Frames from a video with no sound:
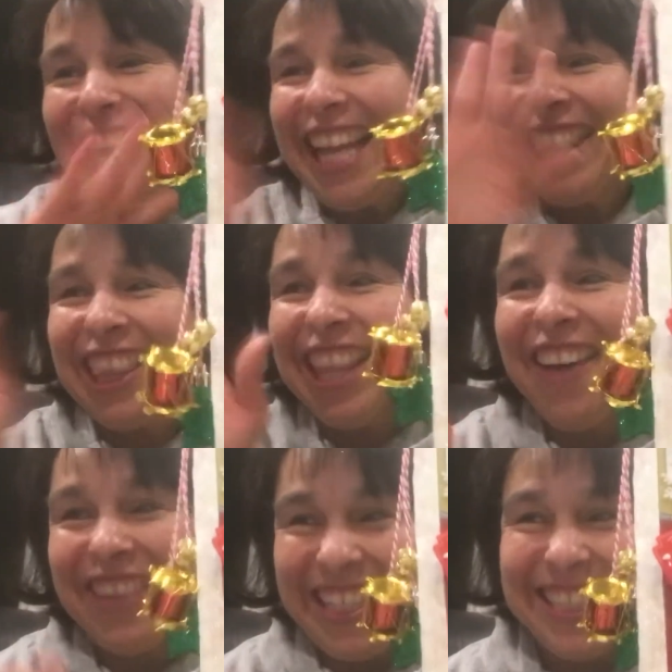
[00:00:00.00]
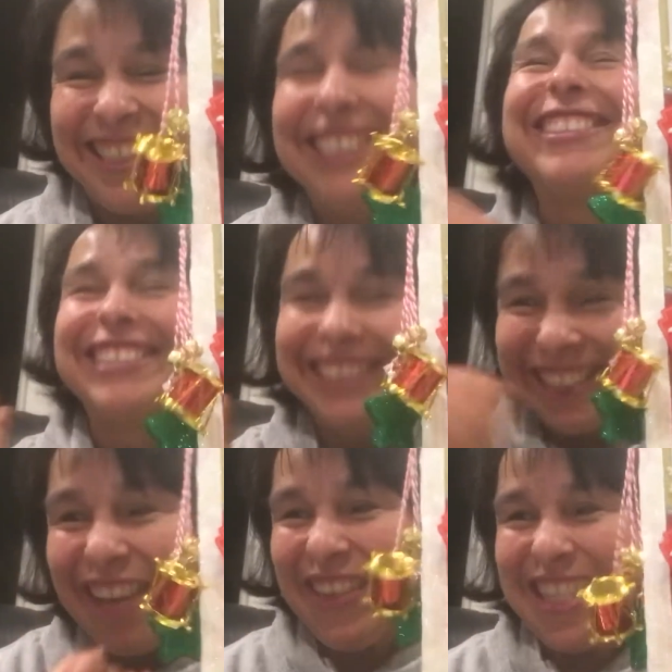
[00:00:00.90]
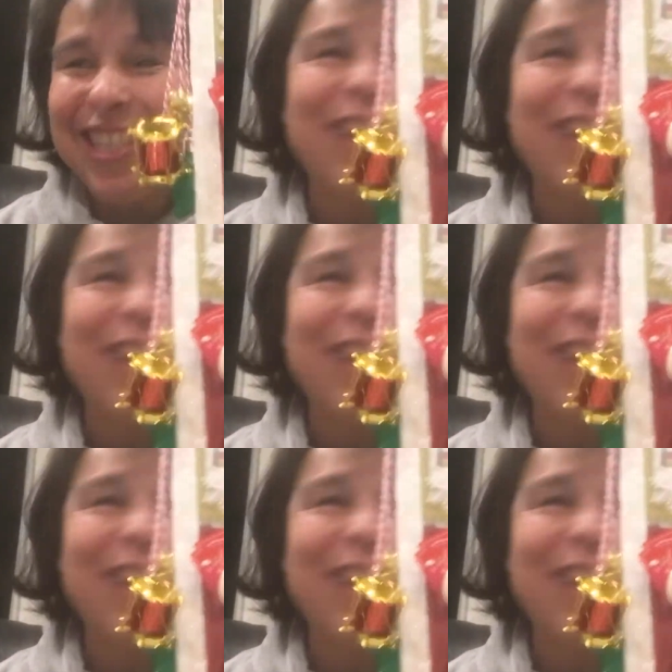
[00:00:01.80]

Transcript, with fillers: Love it, love it so